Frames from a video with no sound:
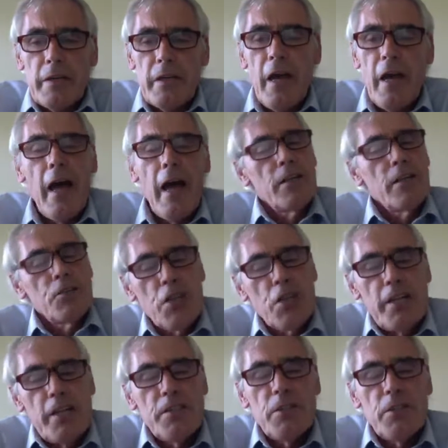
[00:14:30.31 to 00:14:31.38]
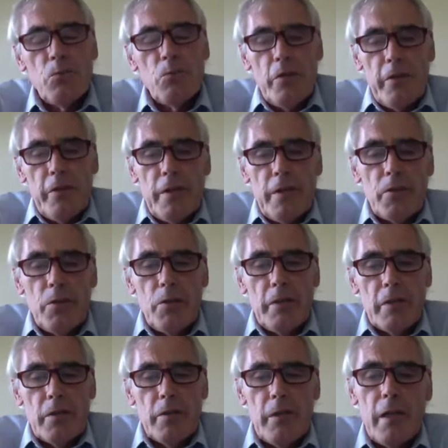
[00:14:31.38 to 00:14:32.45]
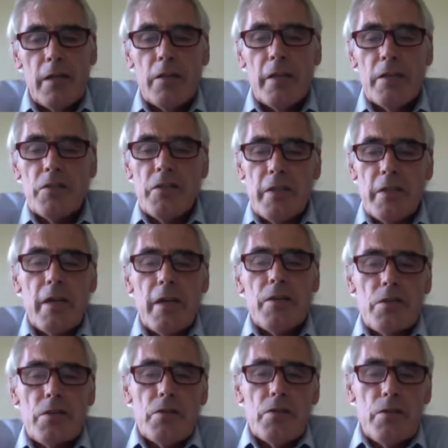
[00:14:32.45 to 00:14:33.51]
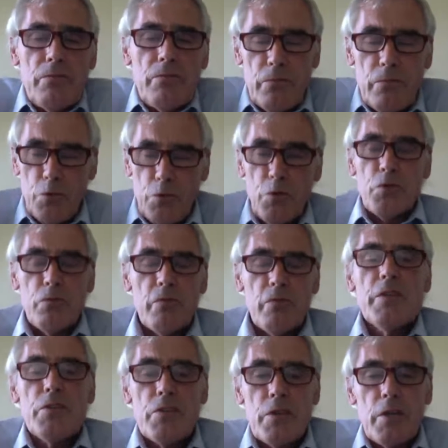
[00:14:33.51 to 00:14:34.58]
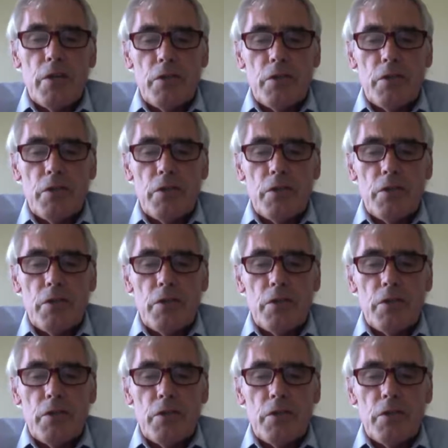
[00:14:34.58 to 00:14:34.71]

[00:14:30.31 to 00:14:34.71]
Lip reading: and changing what they're doing. And that is the essence of good research,